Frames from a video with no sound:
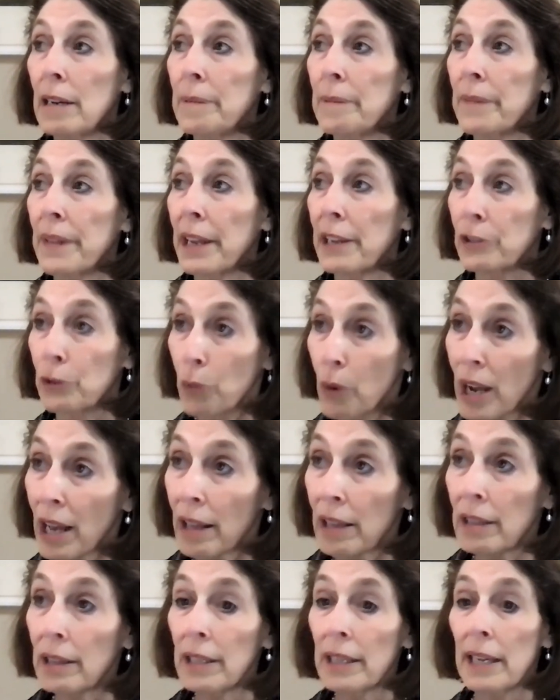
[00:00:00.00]
as
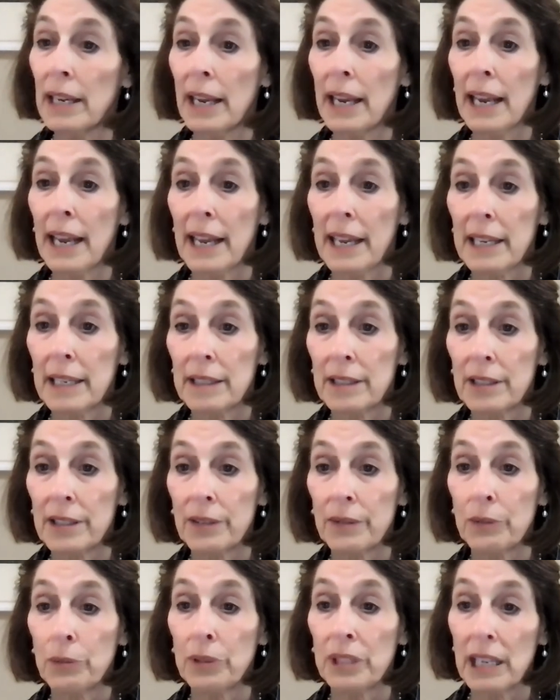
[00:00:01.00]
well.
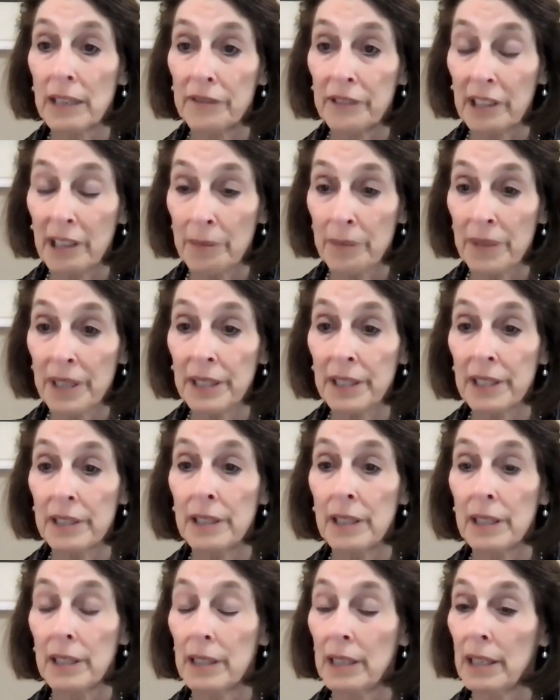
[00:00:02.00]
And we have
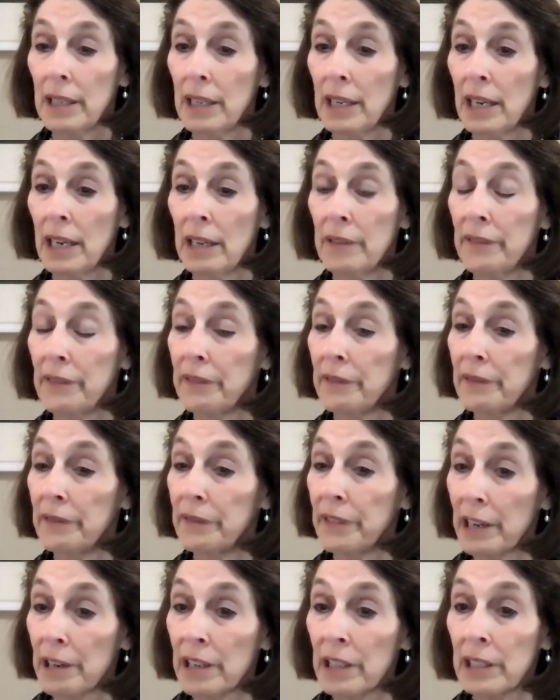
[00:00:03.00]
committed a
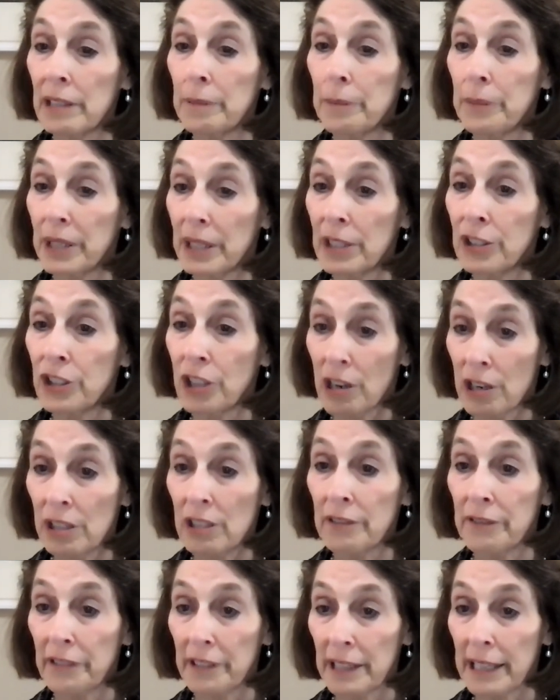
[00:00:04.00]
very big
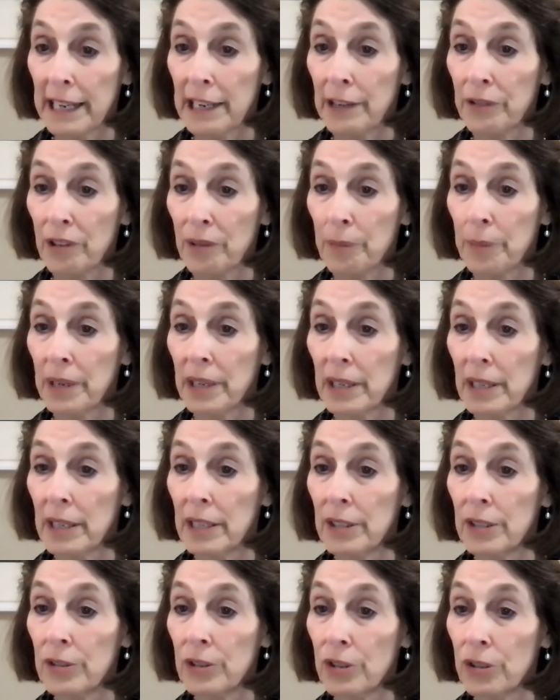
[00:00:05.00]
chunk of philanthropy
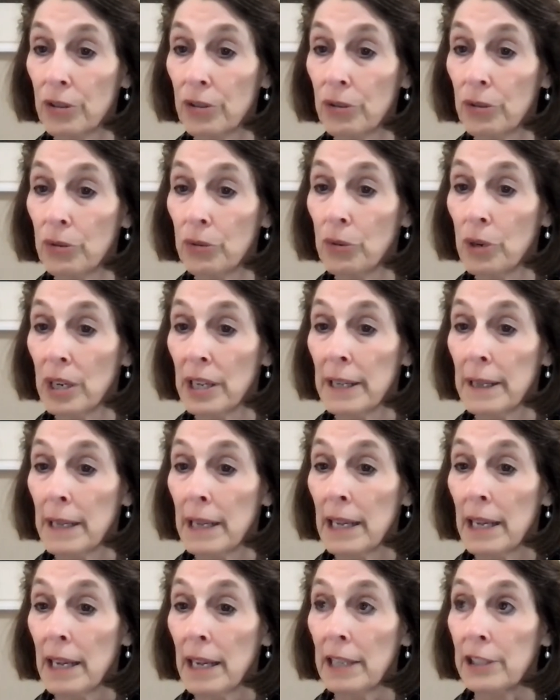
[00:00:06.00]
to
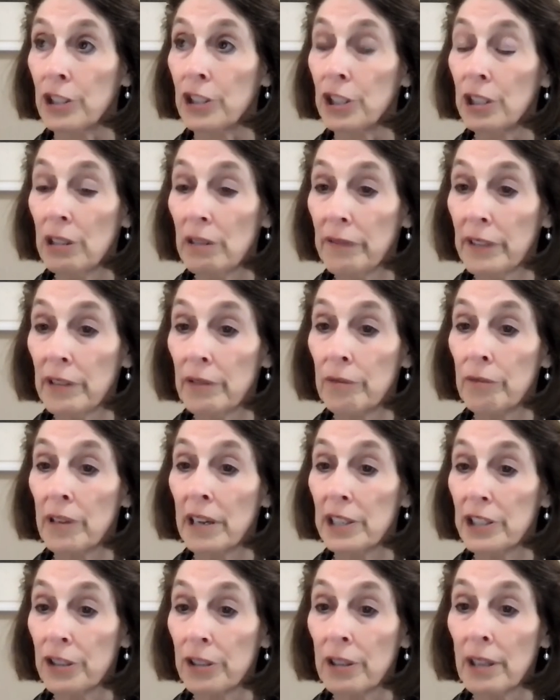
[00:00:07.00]
achieving
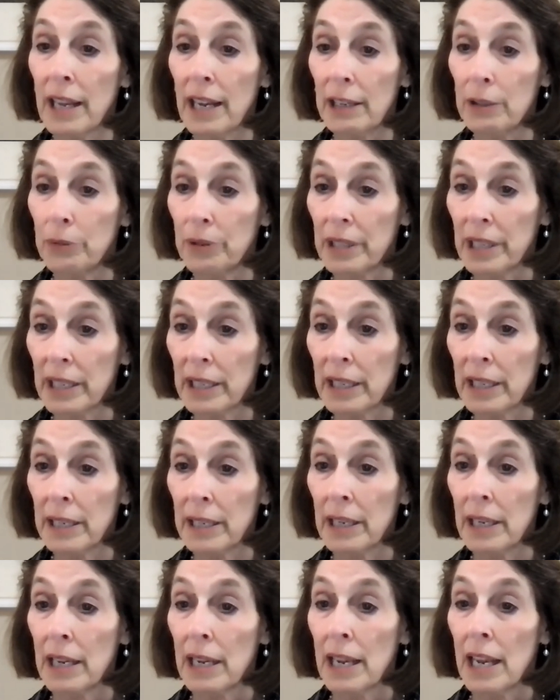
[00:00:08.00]
racial equity
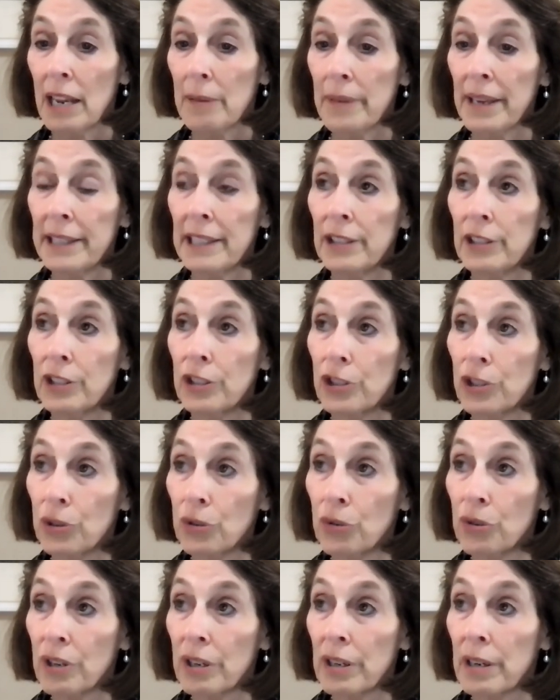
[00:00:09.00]
and making
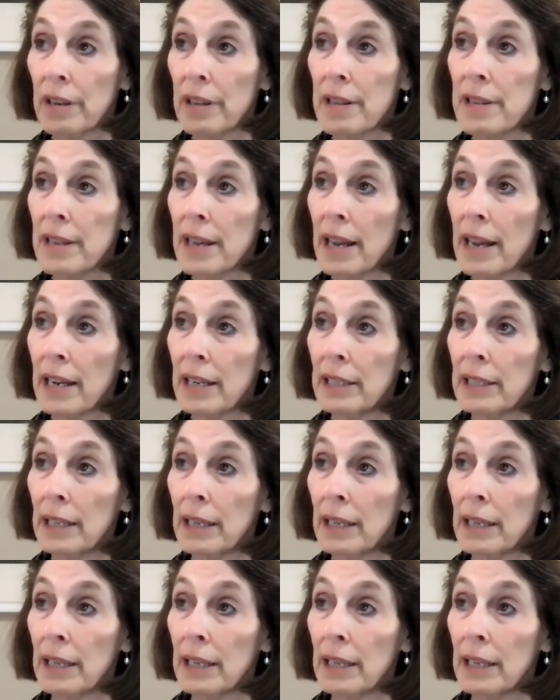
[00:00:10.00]
sure that